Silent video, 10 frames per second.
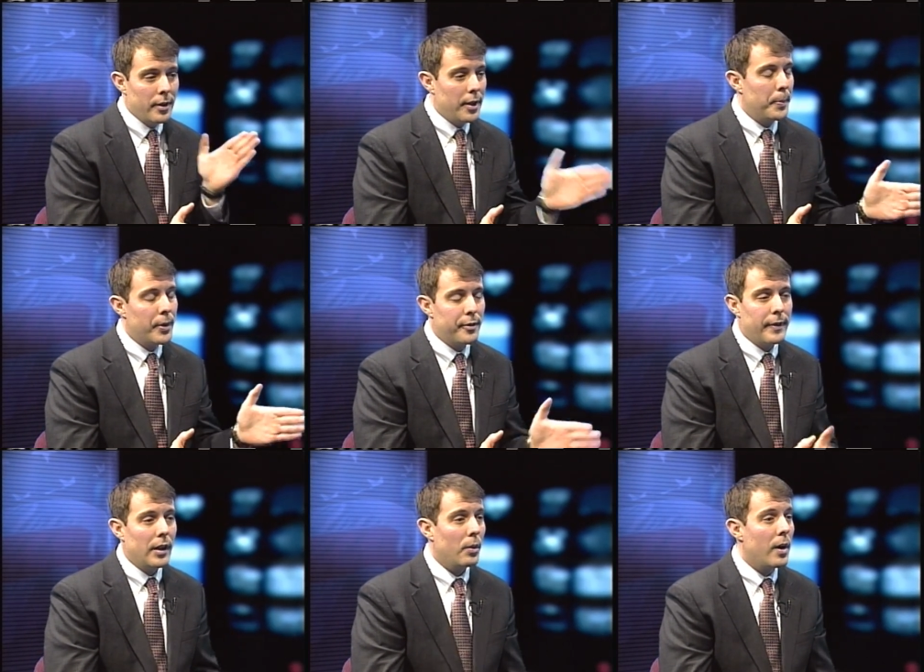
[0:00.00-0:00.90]
They put a
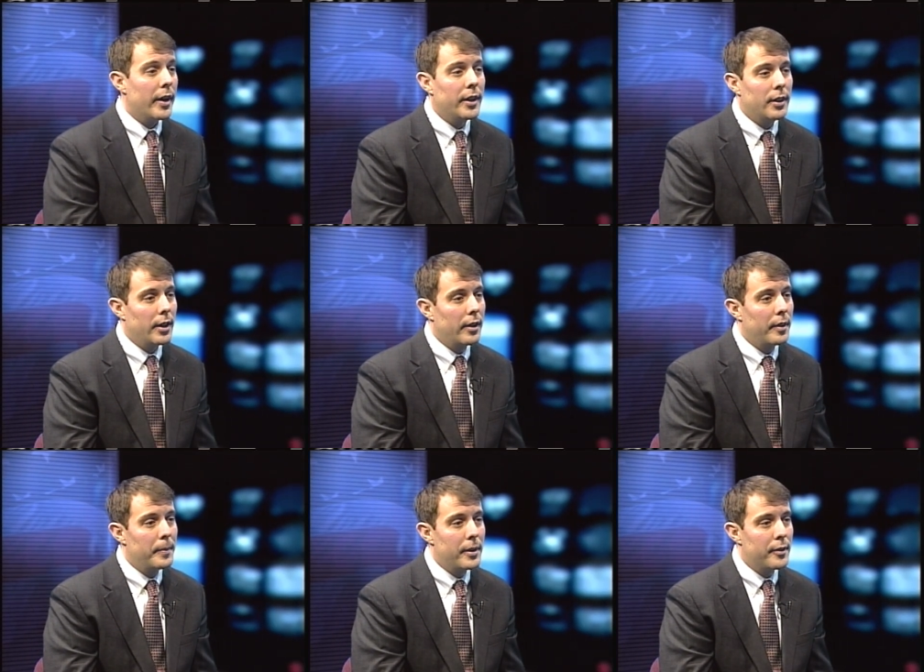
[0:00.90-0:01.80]
fellow on it,
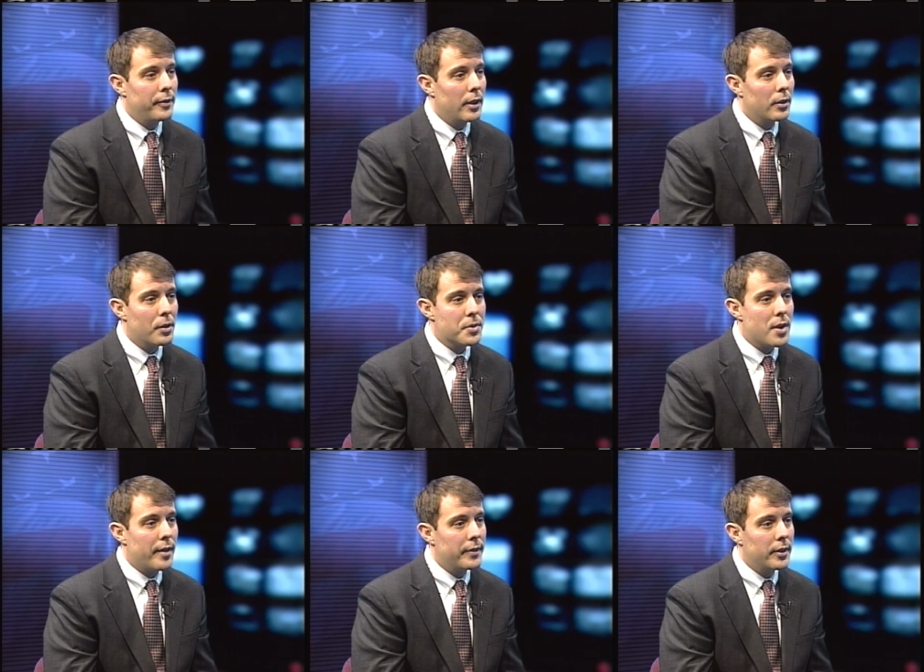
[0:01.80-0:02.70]
and the fellow goes
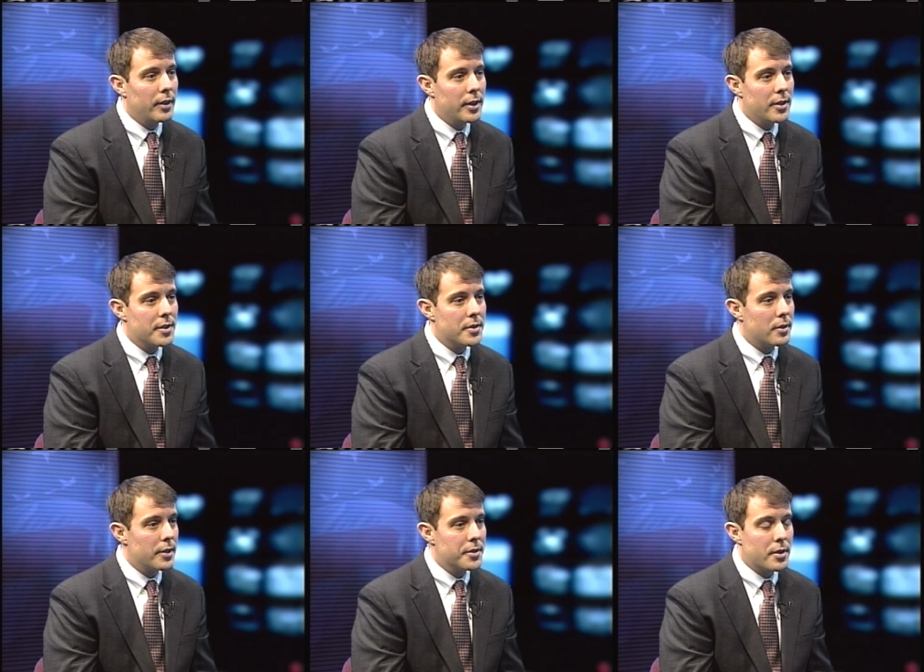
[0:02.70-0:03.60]
off and does the
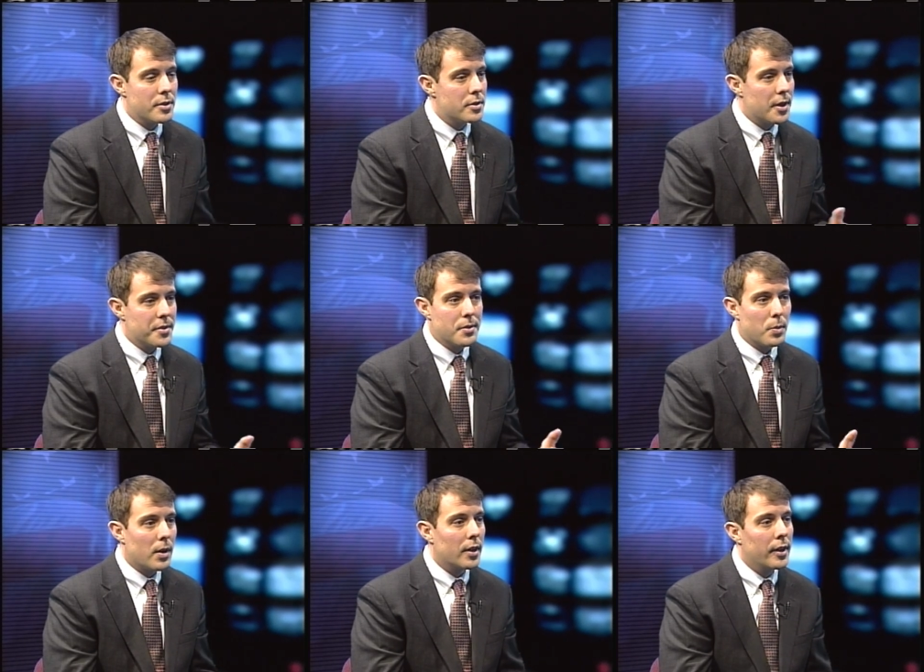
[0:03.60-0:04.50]
research, does the work.